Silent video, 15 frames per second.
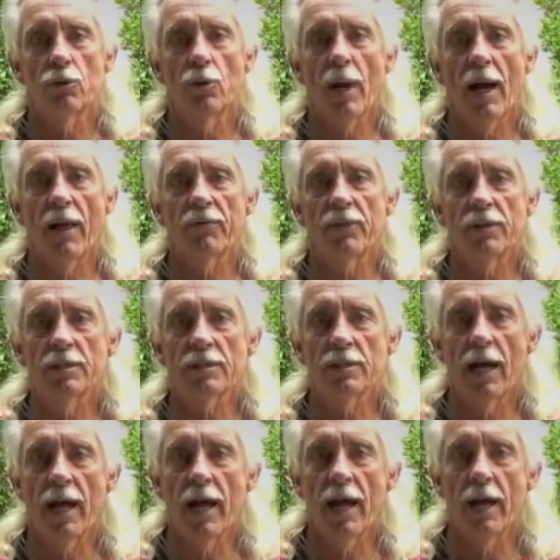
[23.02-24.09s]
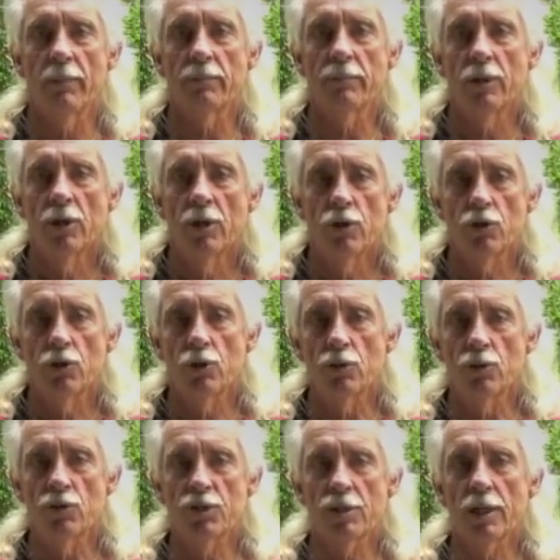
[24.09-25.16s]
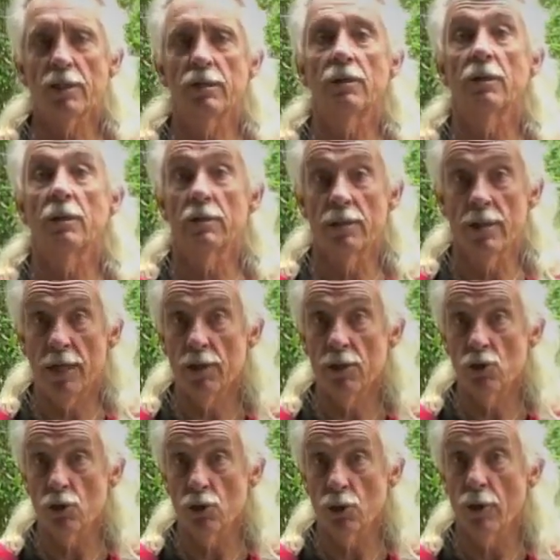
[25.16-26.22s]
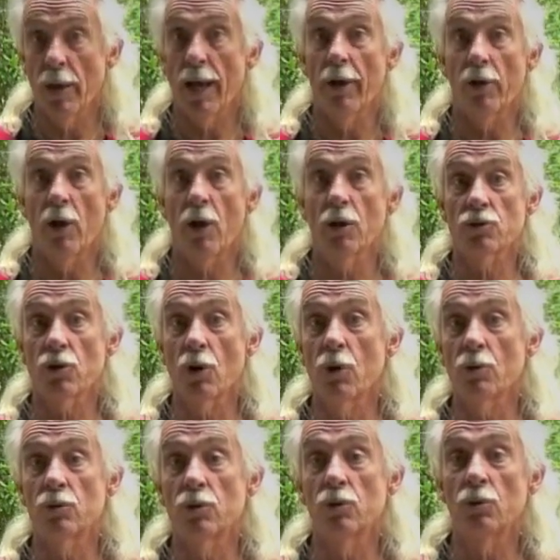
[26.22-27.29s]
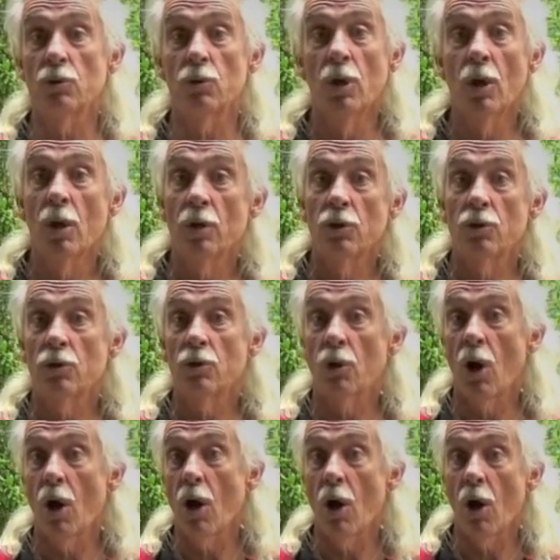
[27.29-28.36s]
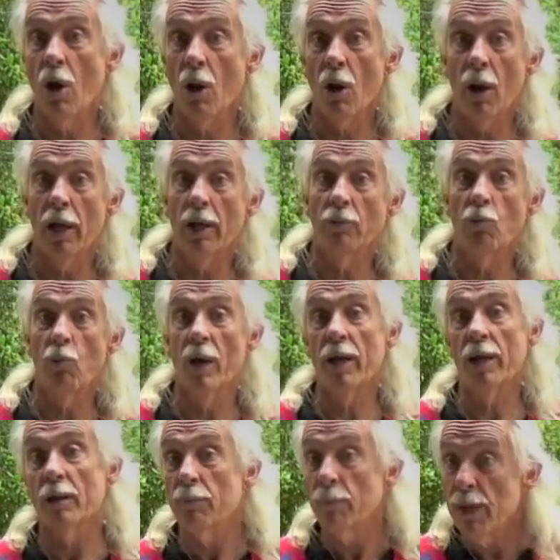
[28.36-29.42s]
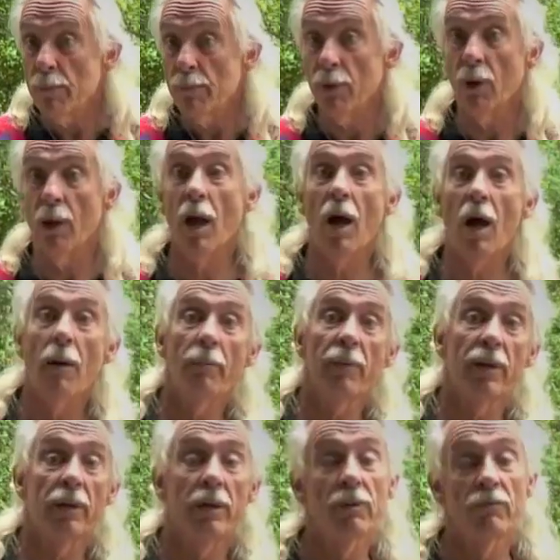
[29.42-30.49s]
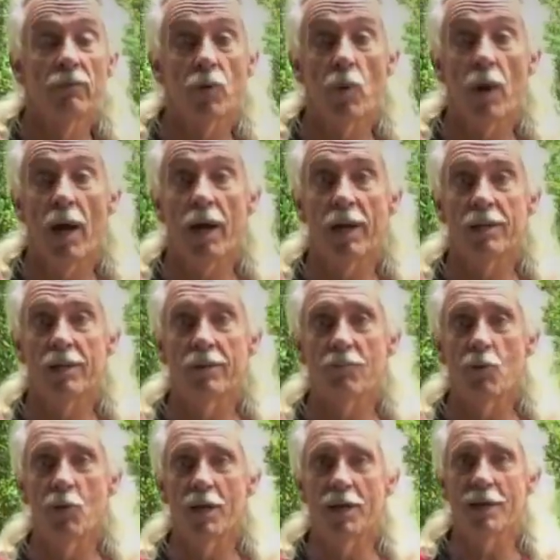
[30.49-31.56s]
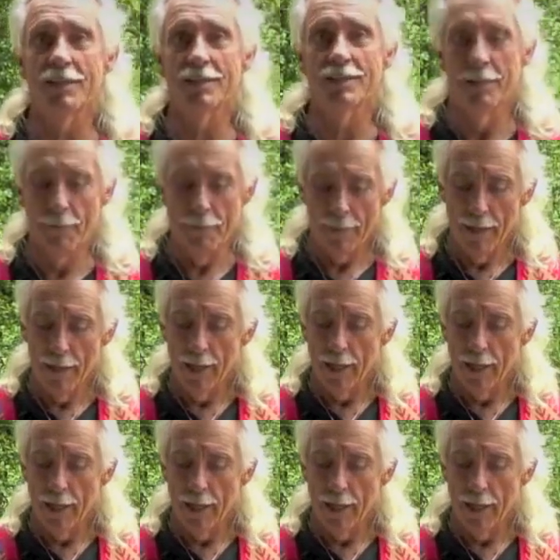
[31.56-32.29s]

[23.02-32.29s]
throughout this time to signal danger and also to to call and wake people up and in a variety of ways.